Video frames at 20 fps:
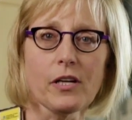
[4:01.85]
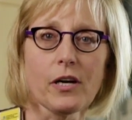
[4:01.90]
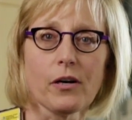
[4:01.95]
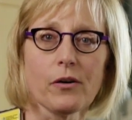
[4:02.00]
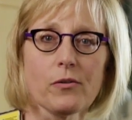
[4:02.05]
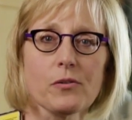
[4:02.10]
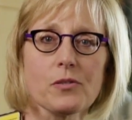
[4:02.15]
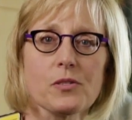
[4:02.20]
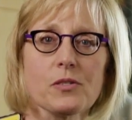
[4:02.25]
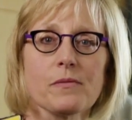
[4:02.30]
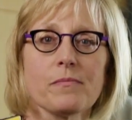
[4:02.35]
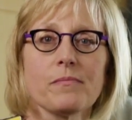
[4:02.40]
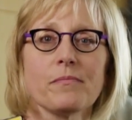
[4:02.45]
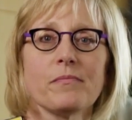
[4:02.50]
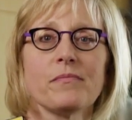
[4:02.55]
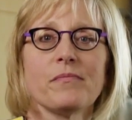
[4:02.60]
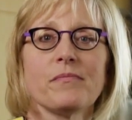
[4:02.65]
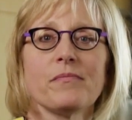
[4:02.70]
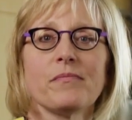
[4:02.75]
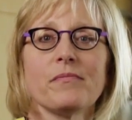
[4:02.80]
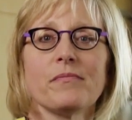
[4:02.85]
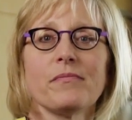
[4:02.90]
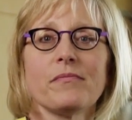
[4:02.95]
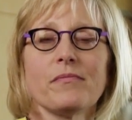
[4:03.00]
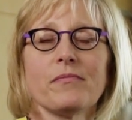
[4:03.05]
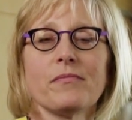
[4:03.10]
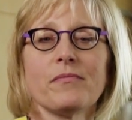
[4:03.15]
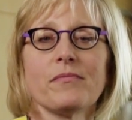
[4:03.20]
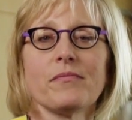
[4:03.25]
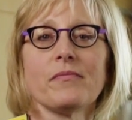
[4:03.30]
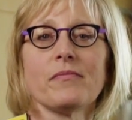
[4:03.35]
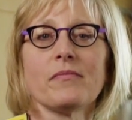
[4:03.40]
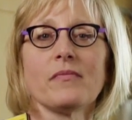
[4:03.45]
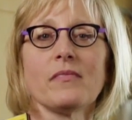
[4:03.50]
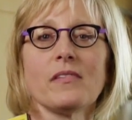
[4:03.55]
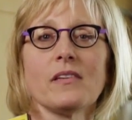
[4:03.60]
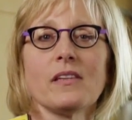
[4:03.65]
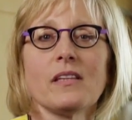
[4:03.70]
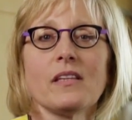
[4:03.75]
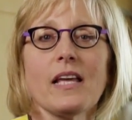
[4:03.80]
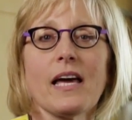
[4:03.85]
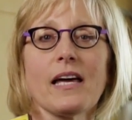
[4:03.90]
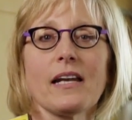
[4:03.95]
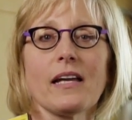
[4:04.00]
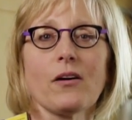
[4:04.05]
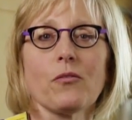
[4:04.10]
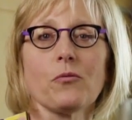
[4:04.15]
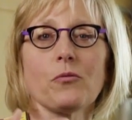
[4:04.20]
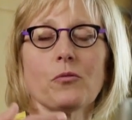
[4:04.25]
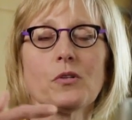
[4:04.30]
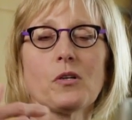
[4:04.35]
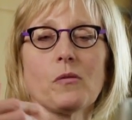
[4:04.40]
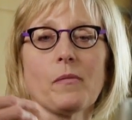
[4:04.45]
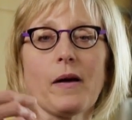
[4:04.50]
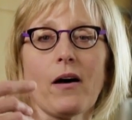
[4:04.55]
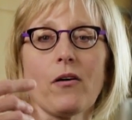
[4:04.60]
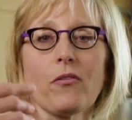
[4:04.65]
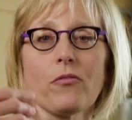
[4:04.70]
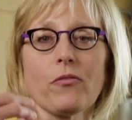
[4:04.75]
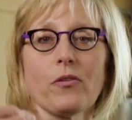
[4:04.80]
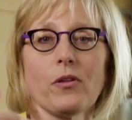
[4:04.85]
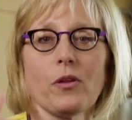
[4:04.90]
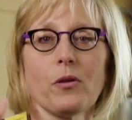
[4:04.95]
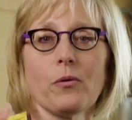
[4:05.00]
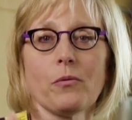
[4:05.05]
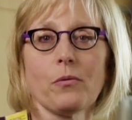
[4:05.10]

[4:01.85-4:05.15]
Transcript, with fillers: nose and out through your mouth.